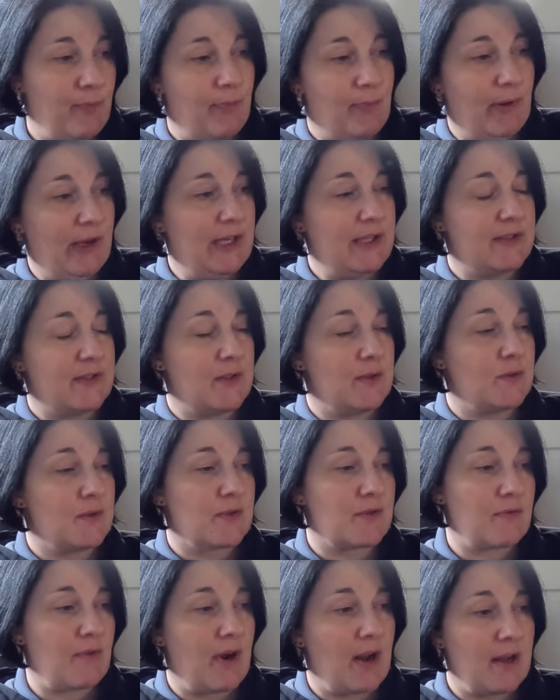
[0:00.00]
big
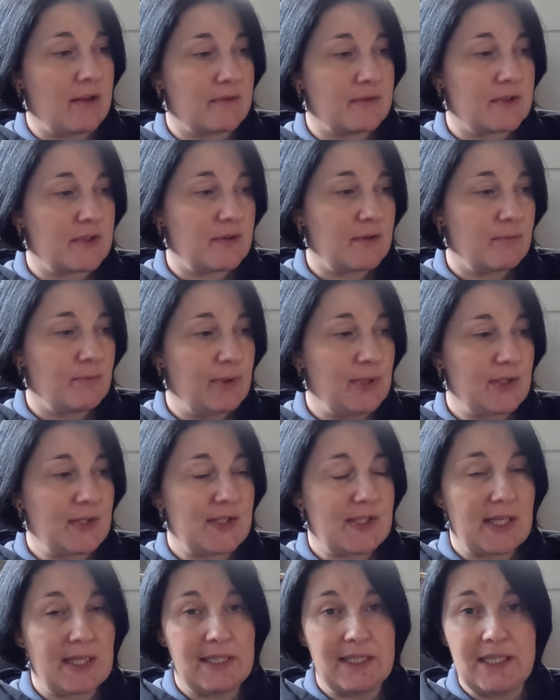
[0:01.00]
dudes around.
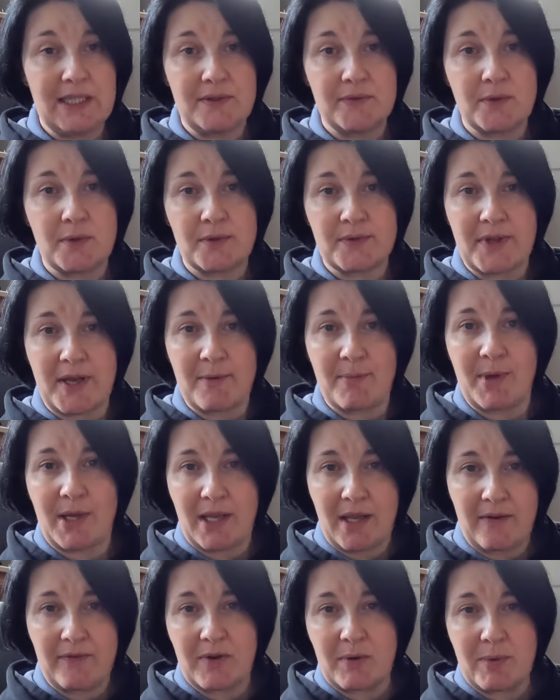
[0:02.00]
Plus they leave all their big
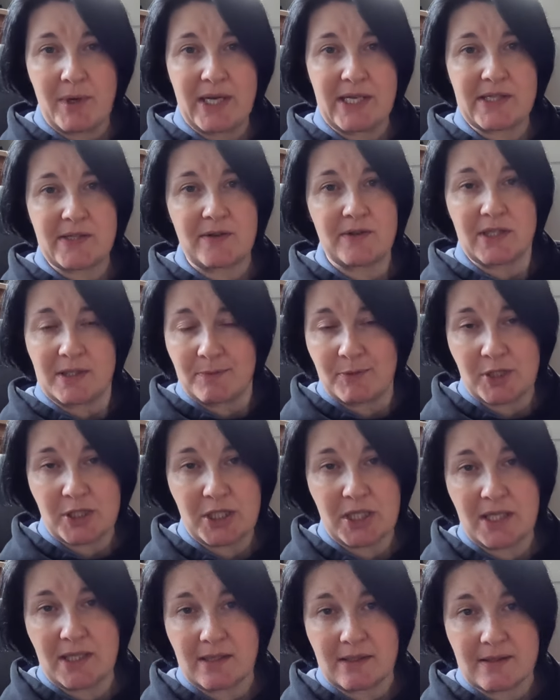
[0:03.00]
heavy weights on the
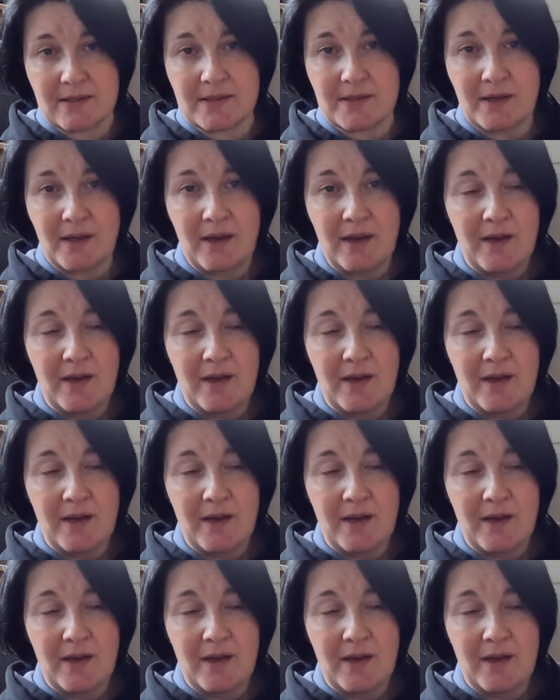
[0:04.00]
machines.